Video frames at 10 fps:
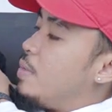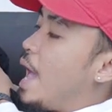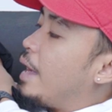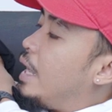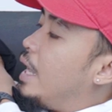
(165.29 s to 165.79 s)

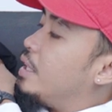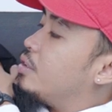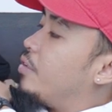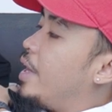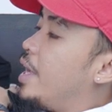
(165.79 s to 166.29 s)
black and
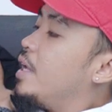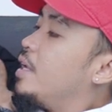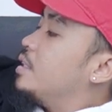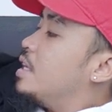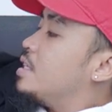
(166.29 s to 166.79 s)

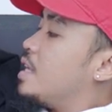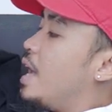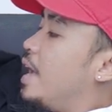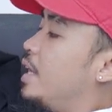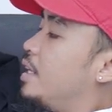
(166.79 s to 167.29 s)
gray
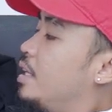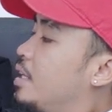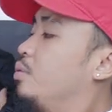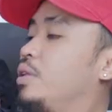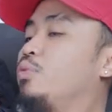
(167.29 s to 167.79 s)

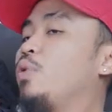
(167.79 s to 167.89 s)
design with